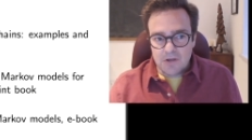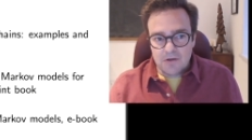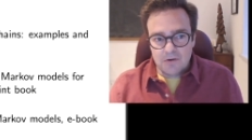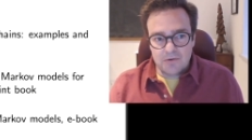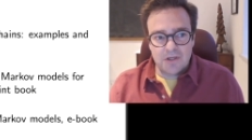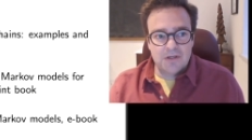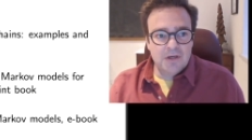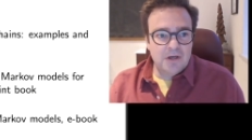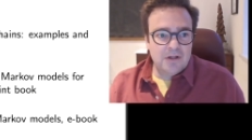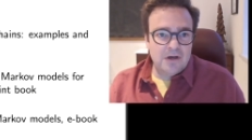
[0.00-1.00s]
Okay,
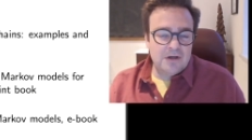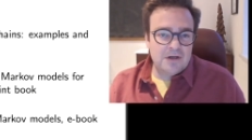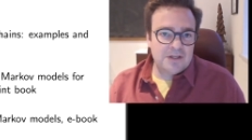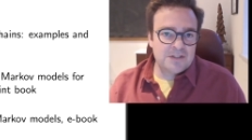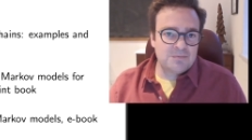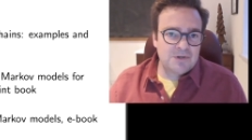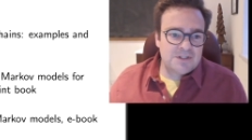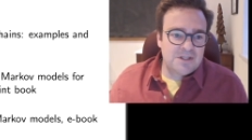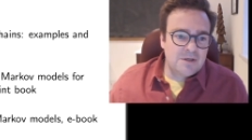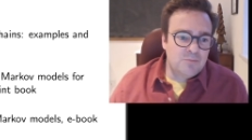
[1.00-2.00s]
uh, I just
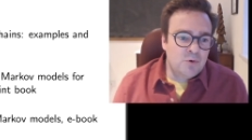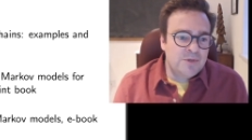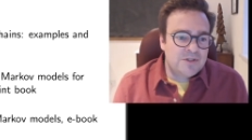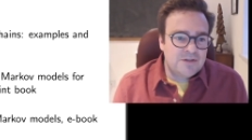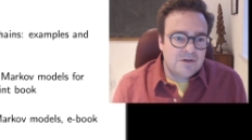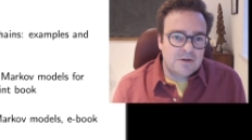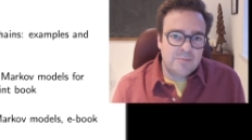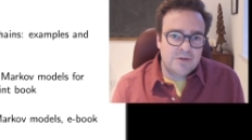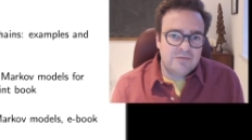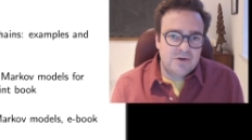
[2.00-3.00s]
want to take a moment to talk
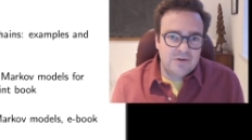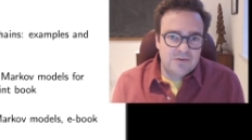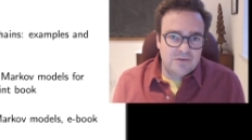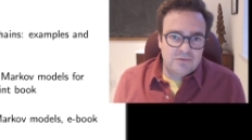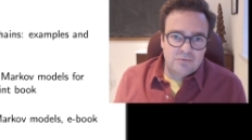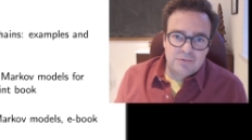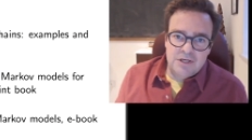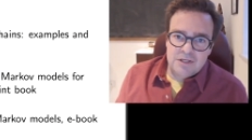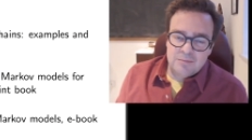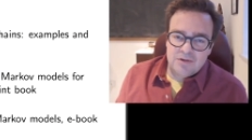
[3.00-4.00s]
about the various different
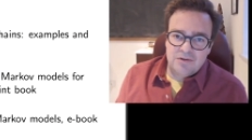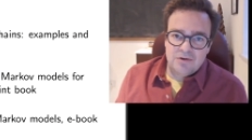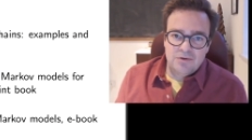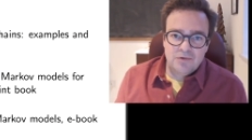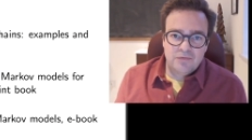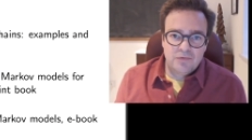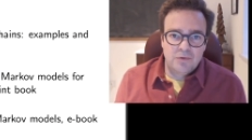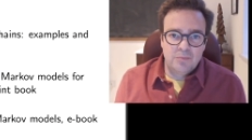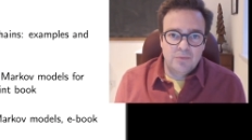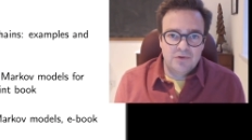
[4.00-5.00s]
reading materials
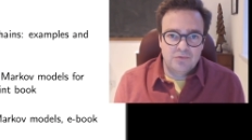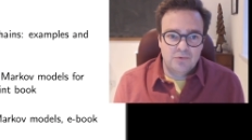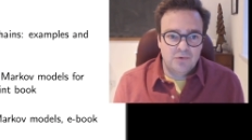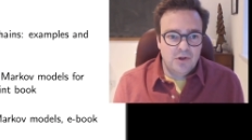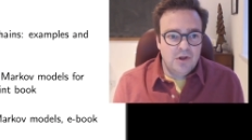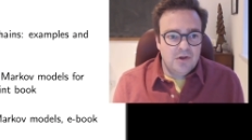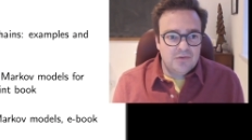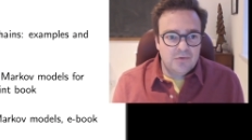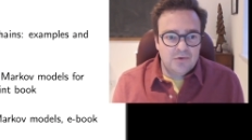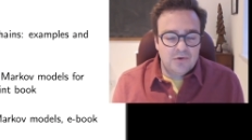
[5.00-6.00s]
for the module.
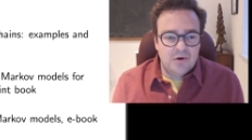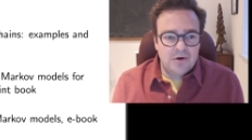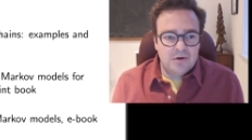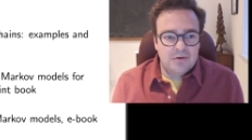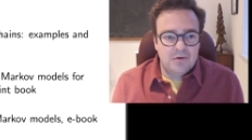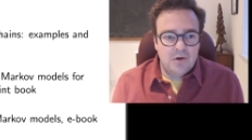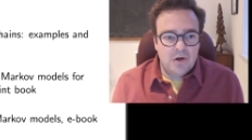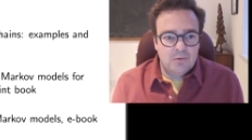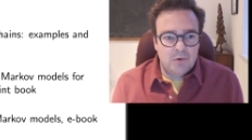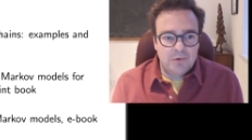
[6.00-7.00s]
So there are
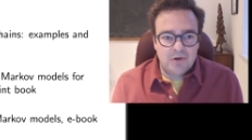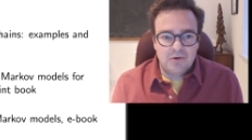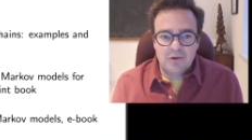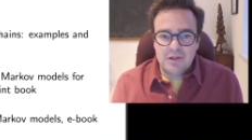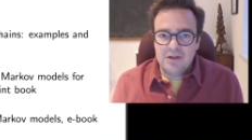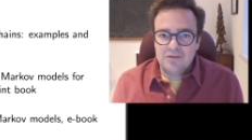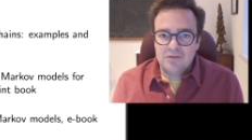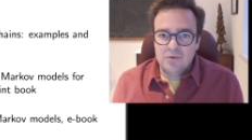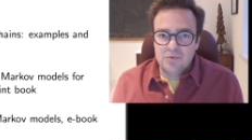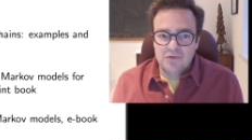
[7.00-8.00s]
uh, what we call class
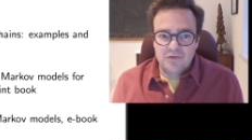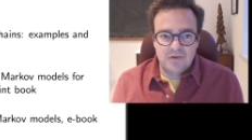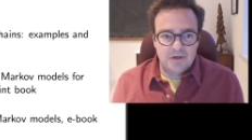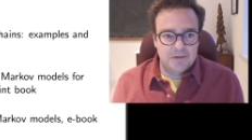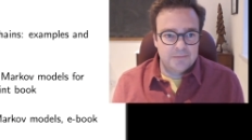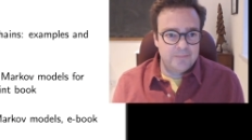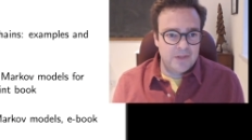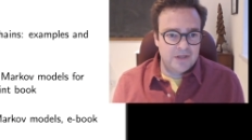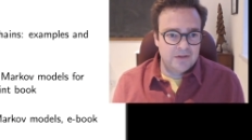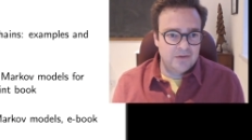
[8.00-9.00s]
notes, um,
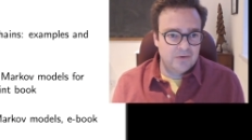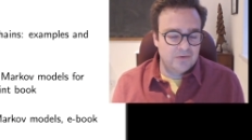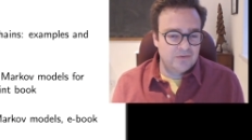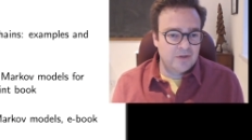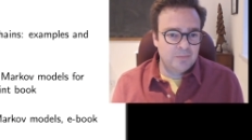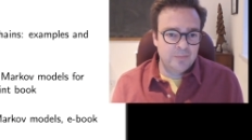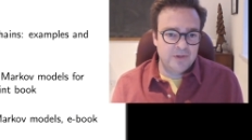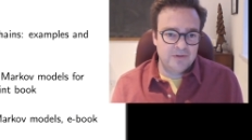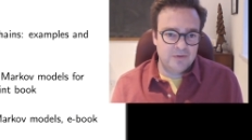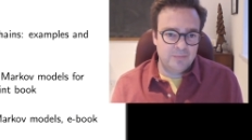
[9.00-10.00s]
and they're
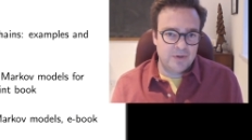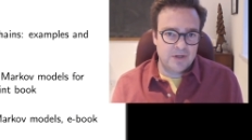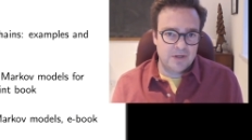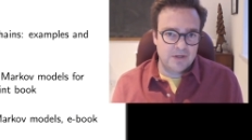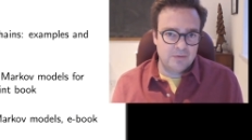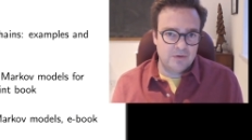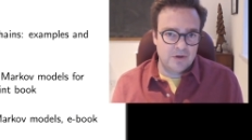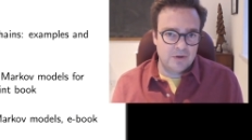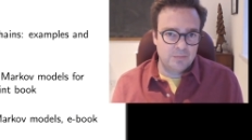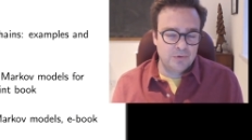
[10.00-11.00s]
supplemented by
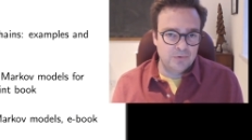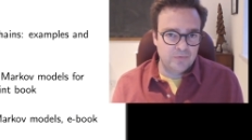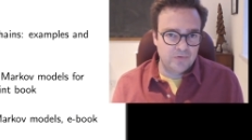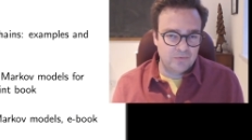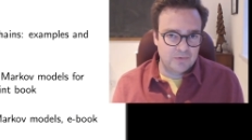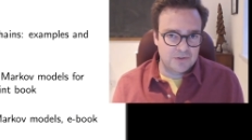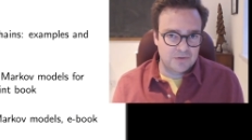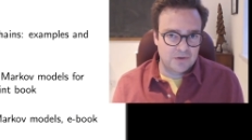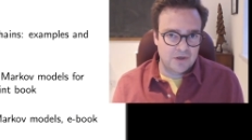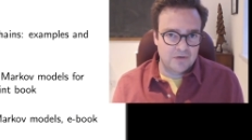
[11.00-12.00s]
uh, proofs, which
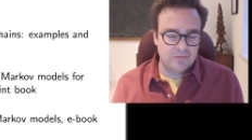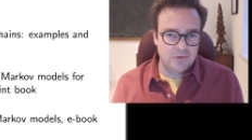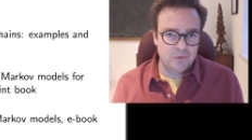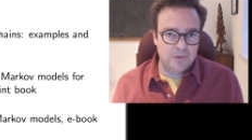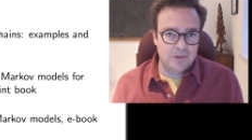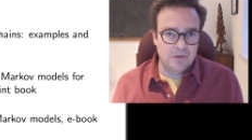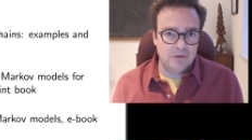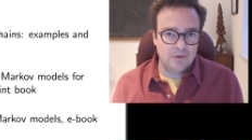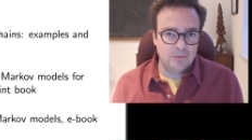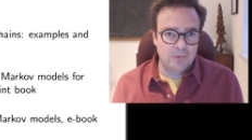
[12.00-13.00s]
are kind of a little bit
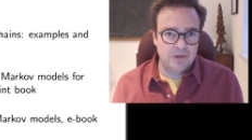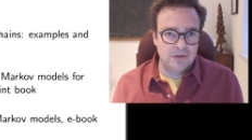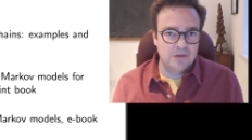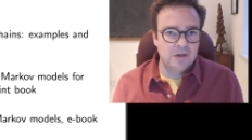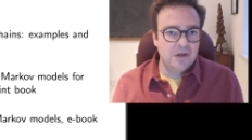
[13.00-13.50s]
longer winded.